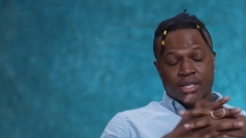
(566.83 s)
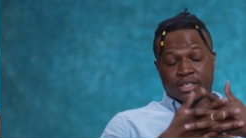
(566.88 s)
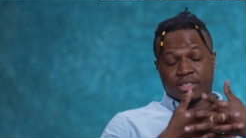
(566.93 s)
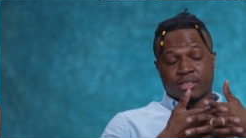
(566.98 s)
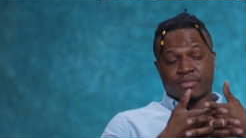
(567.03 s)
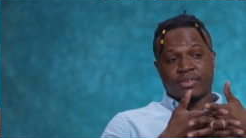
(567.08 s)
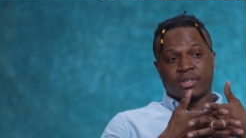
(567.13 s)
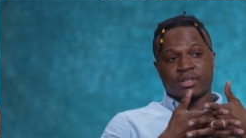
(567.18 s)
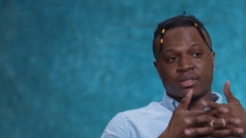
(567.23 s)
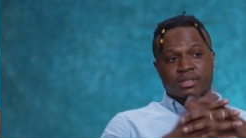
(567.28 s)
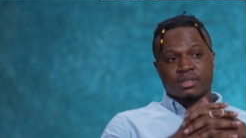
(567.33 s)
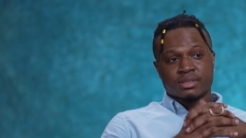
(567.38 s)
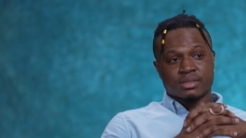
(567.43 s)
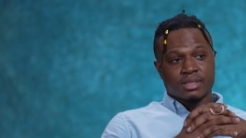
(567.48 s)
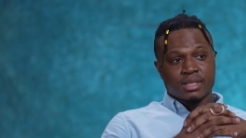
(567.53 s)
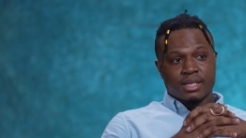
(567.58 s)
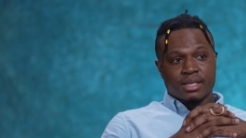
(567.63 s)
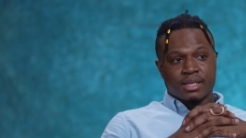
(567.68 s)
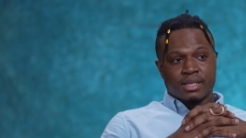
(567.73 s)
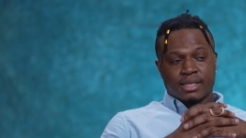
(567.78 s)
Electric vehicles,
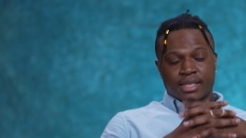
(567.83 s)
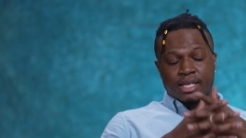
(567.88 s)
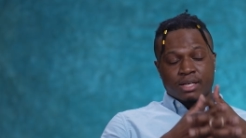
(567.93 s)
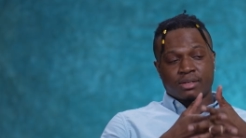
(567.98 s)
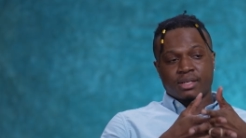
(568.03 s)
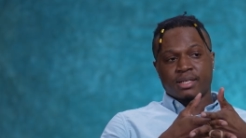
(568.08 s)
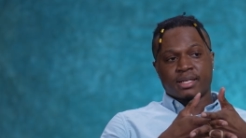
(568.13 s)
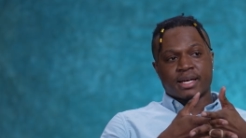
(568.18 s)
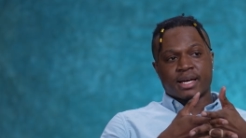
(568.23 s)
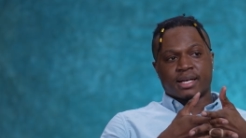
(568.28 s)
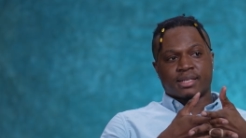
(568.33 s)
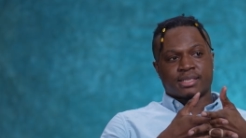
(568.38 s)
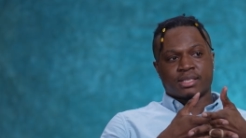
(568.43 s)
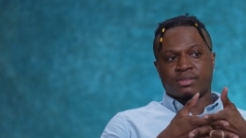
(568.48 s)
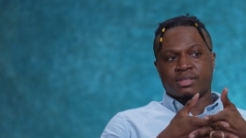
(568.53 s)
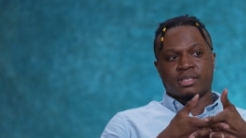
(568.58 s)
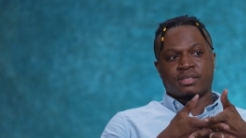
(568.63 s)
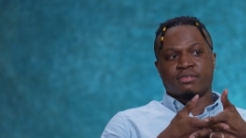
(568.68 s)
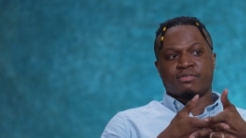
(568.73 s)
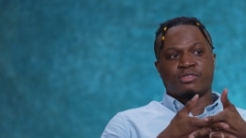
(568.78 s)
they don't need gas. They
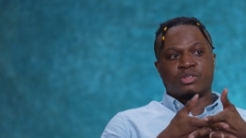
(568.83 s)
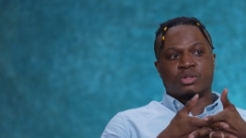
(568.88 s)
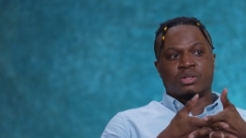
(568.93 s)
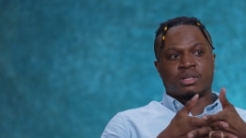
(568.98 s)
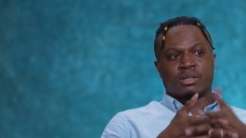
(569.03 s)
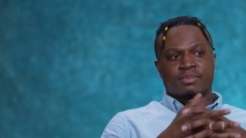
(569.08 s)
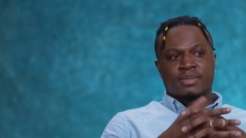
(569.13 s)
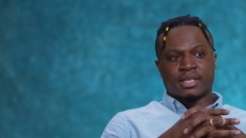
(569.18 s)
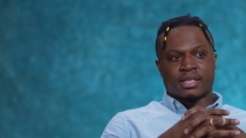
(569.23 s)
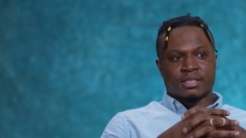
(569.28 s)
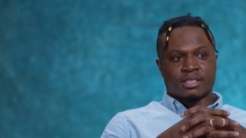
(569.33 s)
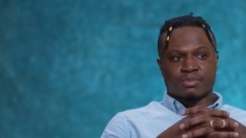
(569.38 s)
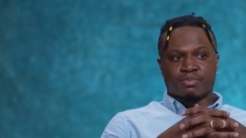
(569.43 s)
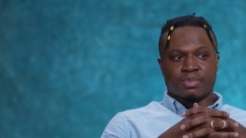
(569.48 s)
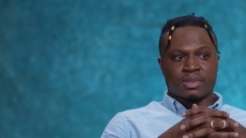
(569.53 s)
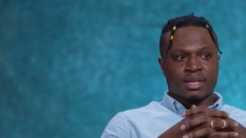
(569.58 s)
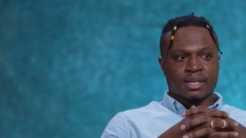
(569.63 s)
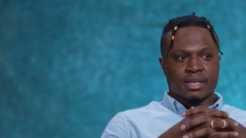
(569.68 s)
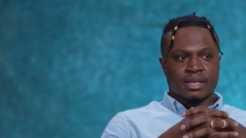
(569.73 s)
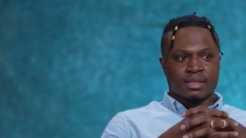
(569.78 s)
don't need to fuel up. They can just
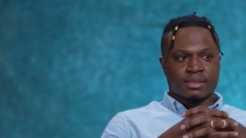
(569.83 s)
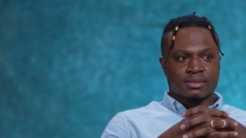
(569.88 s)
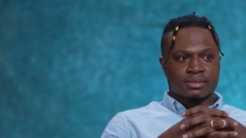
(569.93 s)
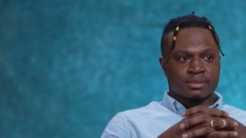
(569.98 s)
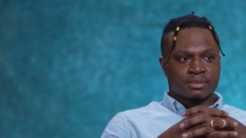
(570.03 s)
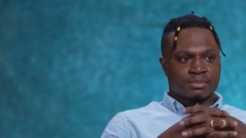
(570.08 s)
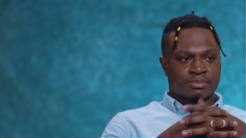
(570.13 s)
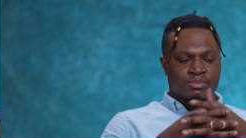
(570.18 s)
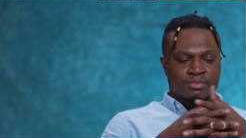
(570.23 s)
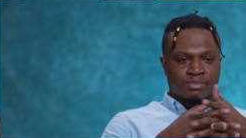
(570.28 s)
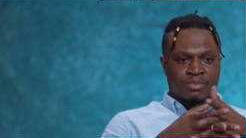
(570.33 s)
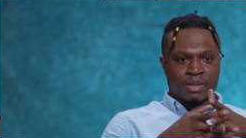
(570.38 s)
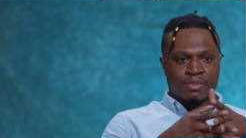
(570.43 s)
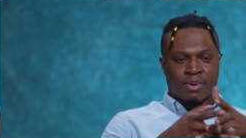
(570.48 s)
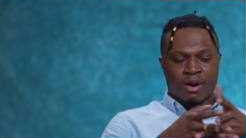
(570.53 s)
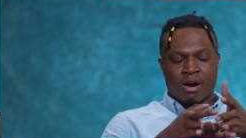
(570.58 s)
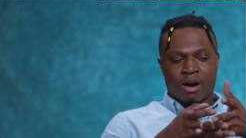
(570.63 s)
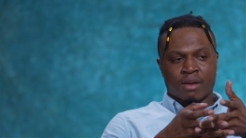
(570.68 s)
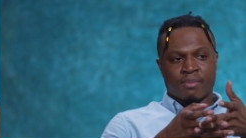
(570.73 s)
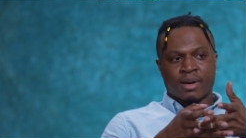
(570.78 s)
plug in, be
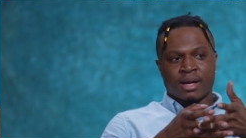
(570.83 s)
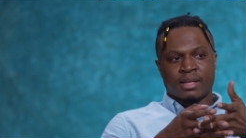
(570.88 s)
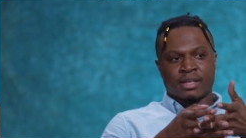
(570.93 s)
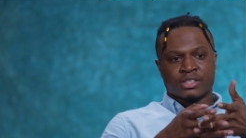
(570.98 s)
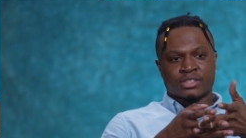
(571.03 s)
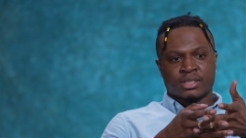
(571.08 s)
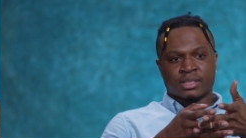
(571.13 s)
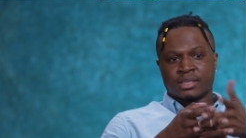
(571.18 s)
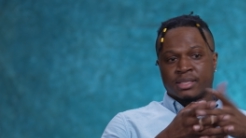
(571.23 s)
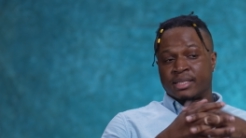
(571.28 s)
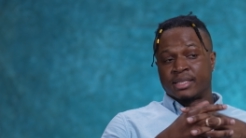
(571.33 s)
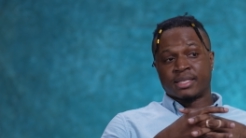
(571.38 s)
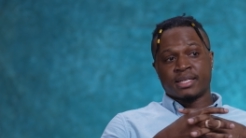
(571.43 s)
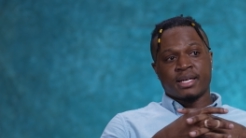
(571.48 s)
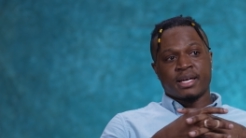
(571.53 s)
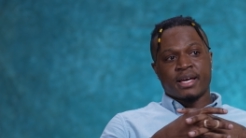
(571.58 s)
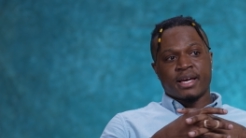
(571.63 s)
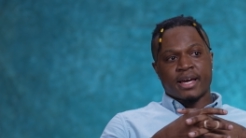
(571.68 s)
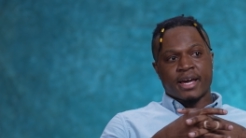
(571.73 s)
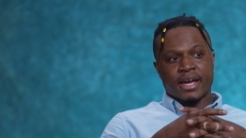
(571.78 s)
powered by electricity,
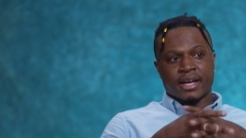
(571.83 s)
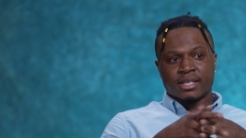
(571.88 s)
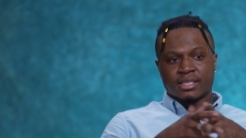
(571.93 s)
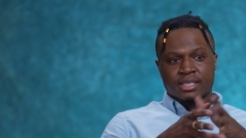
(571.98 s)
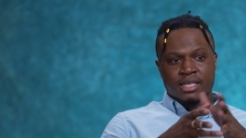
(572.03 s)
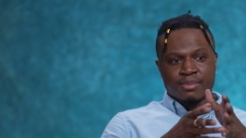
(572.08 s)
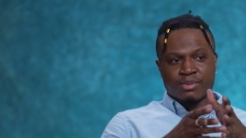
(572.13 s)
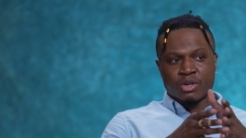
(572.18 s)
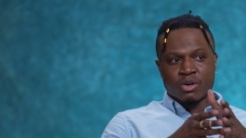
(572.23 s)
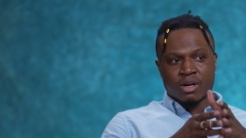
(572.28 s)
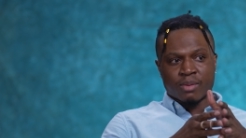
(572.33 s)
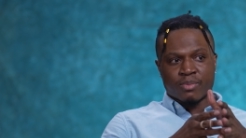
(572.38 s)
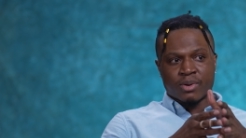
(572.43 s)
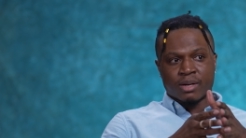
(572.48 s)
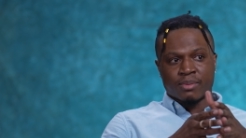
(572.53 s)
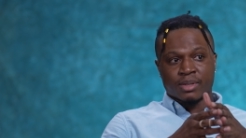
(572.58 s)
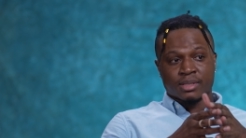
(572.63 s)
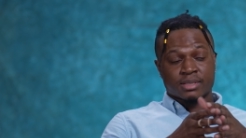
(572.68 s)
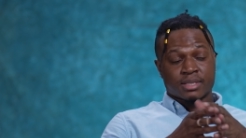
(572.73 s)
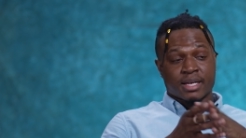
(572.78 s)
and just keep going
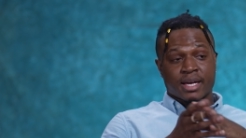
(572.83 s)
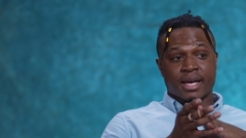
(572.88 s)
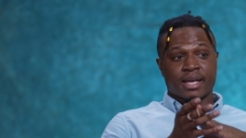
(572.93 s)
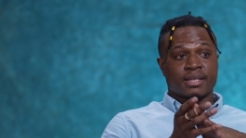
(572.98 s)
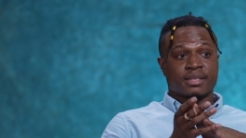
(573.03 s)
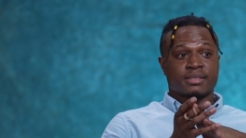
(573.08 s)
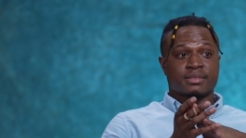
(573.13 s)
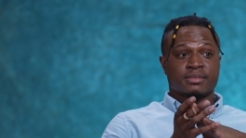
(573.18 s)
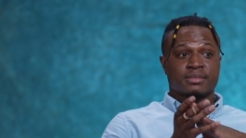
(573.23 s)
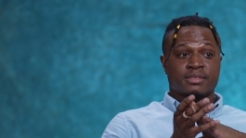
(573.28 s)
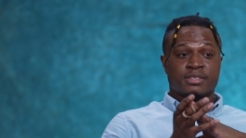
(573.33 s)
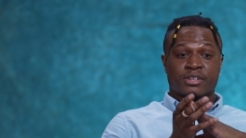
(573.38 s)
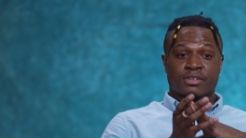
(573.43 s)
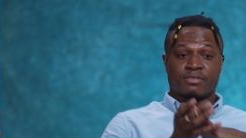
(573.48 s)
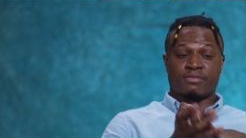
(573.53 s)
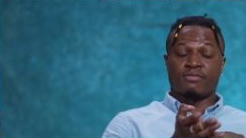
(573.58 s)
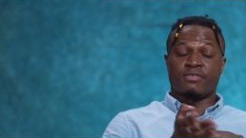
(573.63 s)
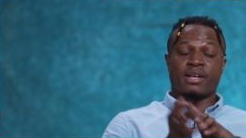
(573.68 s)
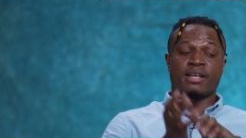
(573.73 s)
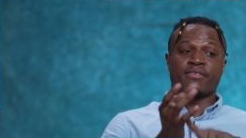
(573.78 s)
pretty much. And they're
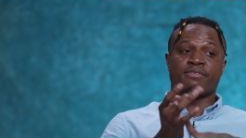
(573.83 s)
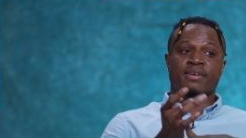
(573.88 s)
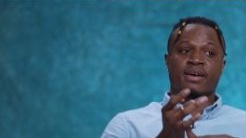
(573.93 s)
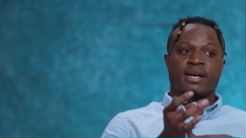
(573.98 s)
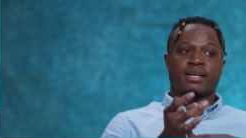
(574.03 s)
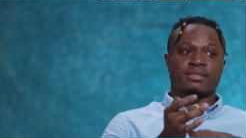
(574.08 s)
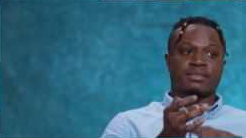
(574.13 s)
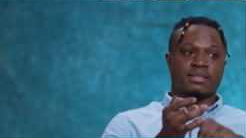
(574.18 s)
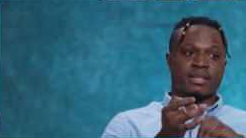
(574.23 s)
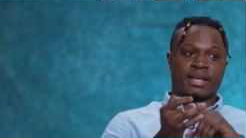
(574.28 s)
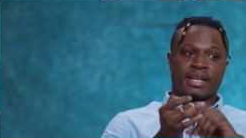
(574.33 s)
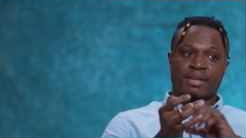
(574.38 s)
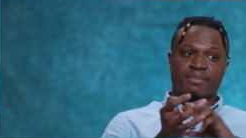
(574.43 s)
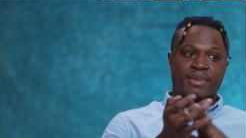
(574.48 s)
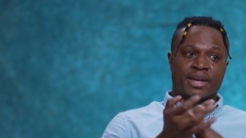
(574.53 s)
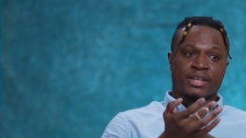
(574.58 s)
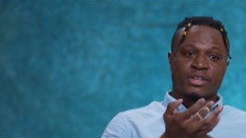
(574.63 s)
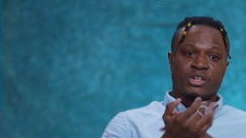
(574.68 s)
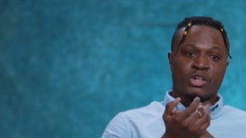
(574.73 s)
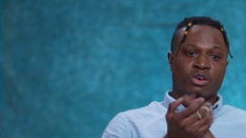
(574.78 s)
very fast and they
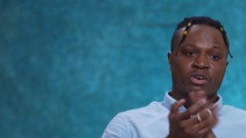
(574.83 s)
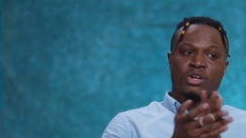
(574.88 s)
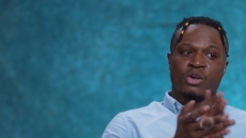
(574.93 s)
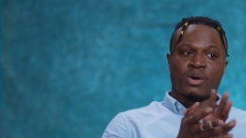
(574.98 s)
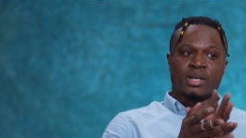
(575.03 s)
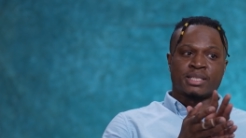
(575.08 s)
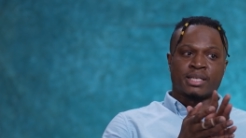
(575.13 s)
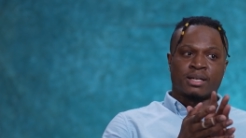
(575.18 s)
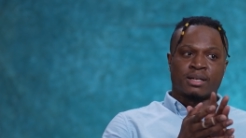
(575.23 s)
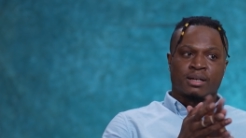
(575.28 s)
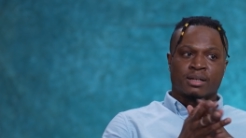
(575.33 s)
make no noise at